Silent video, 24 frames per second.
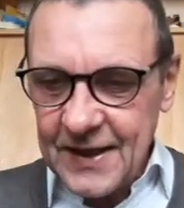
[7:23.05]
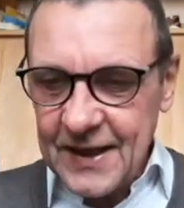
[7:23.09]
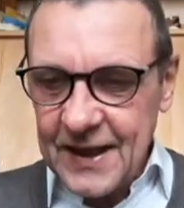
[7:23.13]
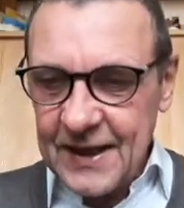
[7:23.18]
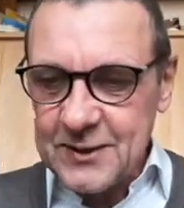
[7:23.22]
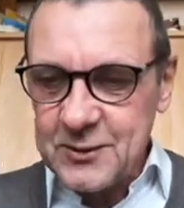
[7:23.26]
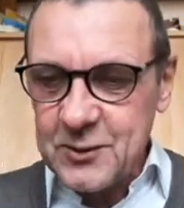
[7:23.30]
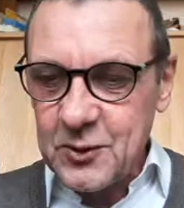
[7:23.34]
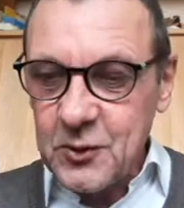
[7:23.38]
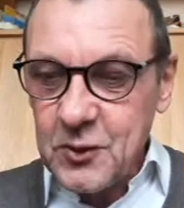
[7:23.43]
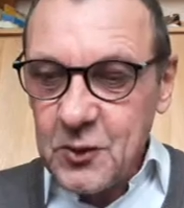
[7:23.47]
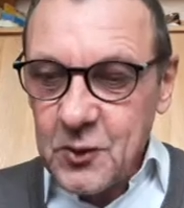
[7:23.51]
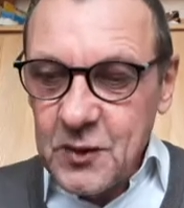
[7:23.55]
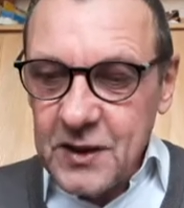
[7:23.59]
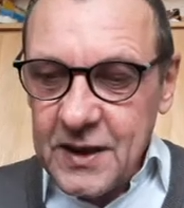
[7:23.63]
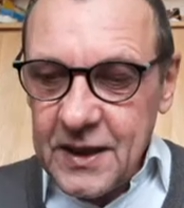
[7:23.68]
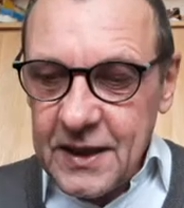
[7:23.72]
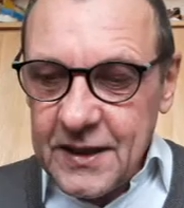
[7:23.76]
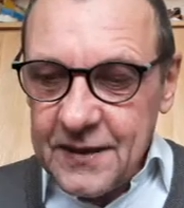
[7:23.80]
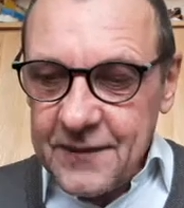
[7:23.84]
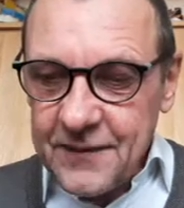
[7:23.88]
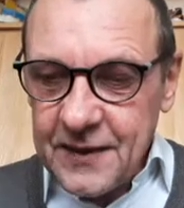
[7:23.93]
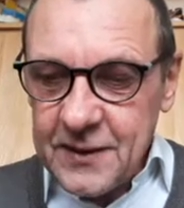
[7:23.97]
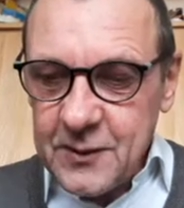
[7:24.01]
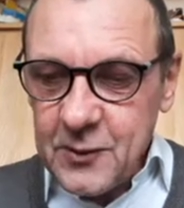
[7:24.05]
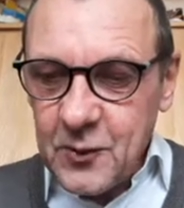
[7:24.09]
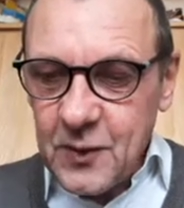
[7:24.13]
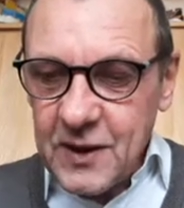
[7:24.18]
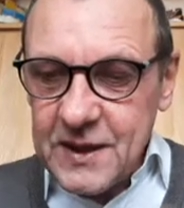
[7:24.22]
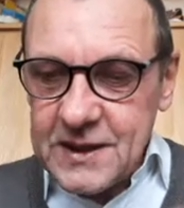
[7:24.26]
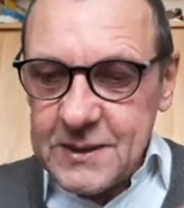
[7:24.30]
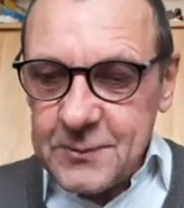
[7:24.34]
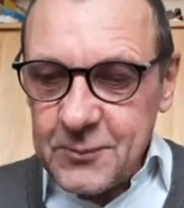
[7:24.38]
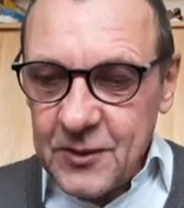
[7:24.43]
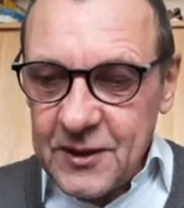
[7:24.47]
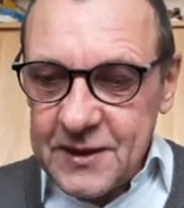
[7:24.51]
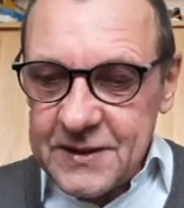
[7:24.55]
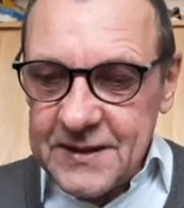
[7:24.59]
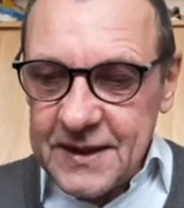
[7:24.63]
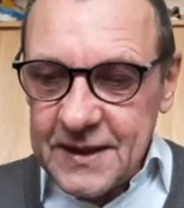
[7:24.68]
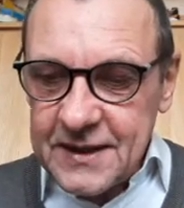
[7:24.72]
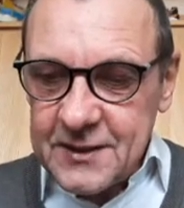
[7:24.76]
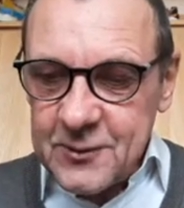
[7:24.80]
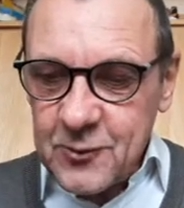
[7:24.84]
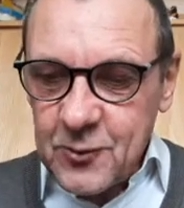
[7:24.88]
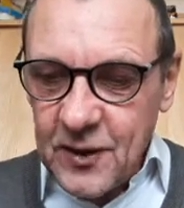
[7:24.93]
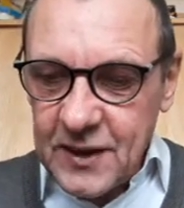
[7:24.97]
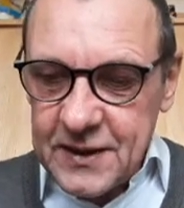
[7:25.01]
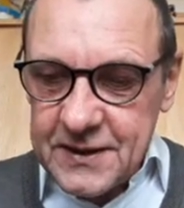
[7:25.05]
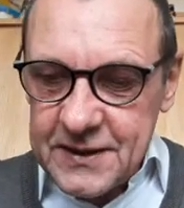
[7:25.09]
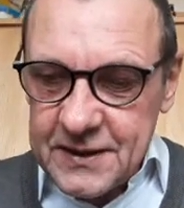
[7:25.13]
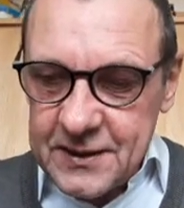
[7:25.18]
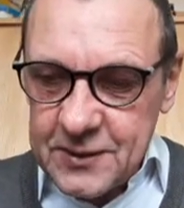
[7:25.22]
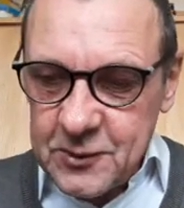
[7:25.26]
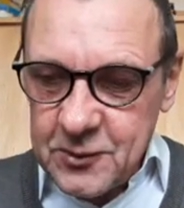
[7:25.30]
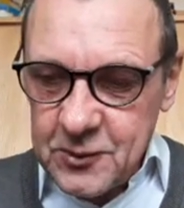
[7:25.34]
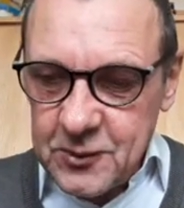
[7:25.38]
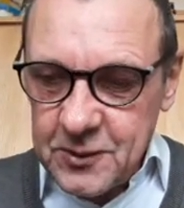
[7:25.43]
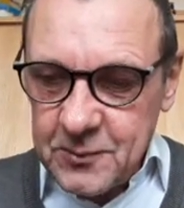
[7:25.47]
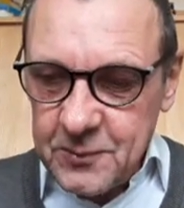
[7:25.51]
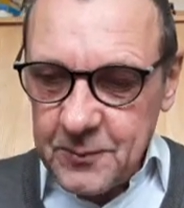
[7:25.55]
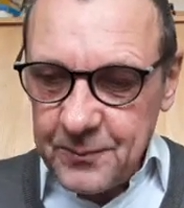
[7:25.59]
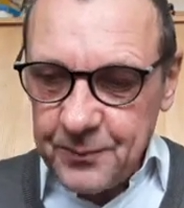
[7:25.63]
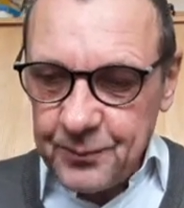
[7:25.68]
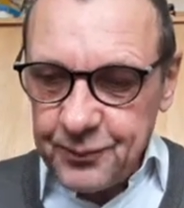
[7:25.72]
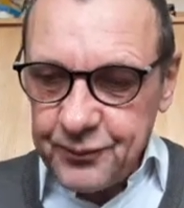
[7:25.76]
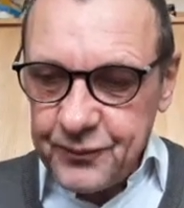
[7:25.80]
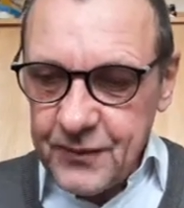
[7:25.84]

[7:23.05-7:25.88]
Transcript: And so you give and you express that gratitude,